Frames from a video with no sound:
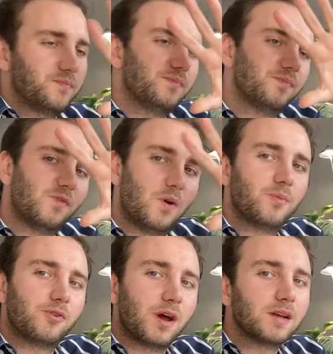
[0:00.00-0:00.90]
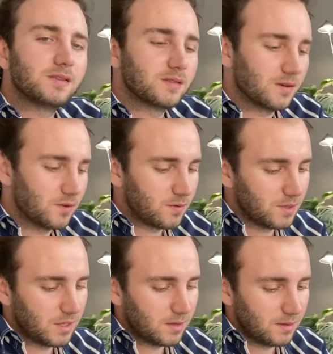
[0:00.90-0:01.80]
for price,
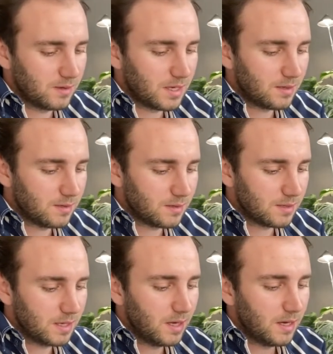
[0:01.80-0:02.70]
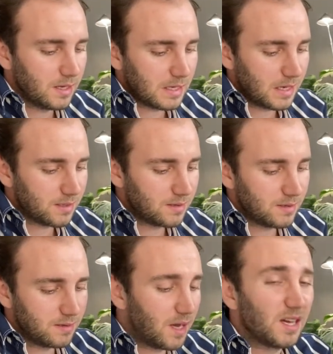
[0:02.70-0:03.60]
GrowJungle Netherlands gets
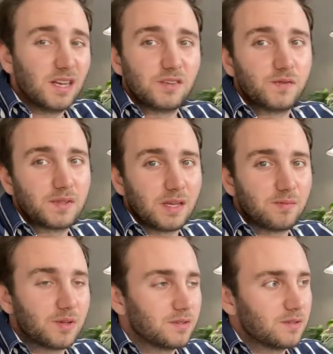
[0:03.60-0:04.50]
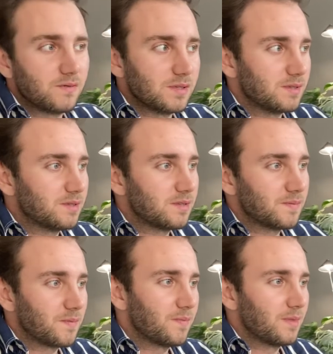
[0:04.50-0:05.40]
9 out of 10 because it wasn't
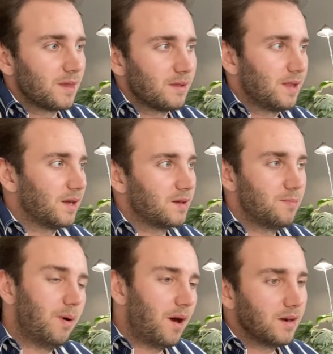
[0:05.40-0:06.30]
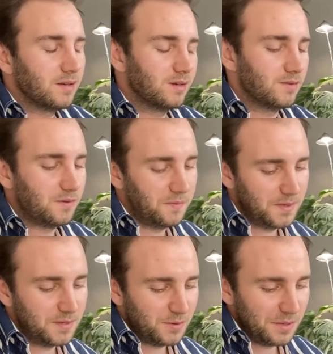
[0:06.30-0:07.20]
like a bargain or
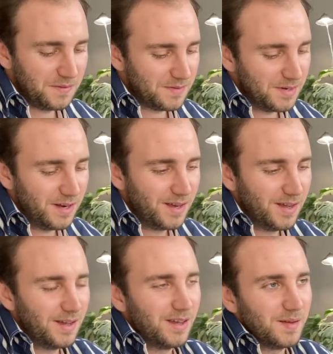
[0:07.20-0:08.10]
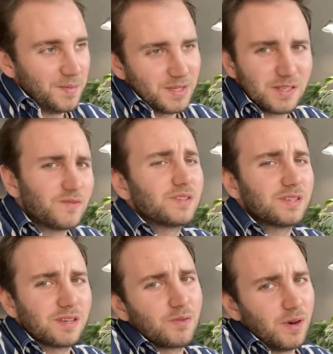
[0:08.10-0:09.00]
whatsoever, but it was
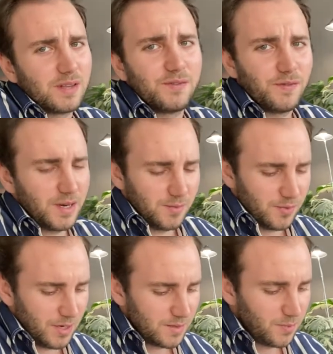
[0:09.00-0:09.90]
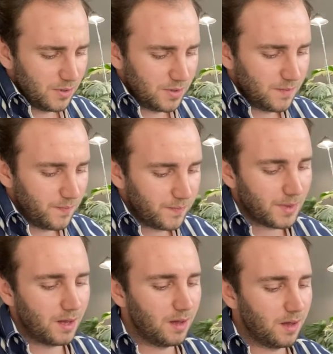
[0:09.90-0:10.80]
quite a fair price
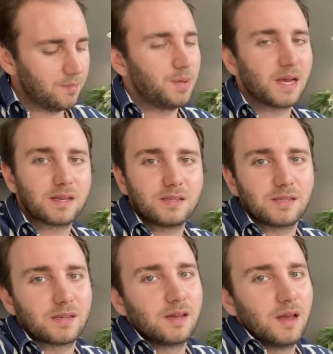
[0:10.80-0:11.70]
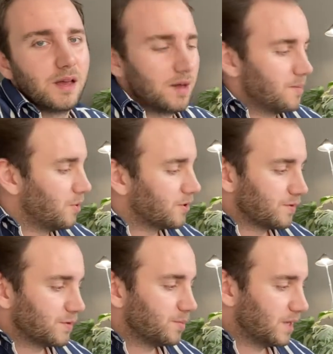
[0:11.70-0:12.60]
point. Packaging, both of
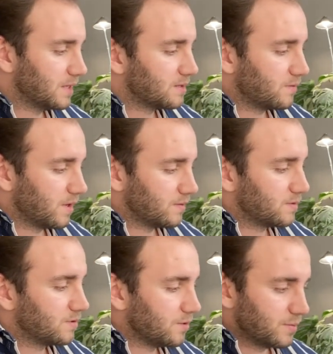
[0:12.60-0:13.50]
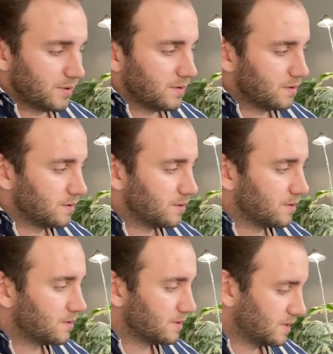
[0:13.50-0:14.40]
the plants arrived super
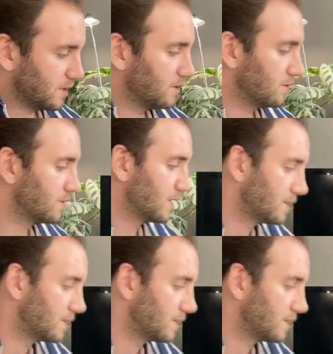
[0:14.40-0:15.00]
secure and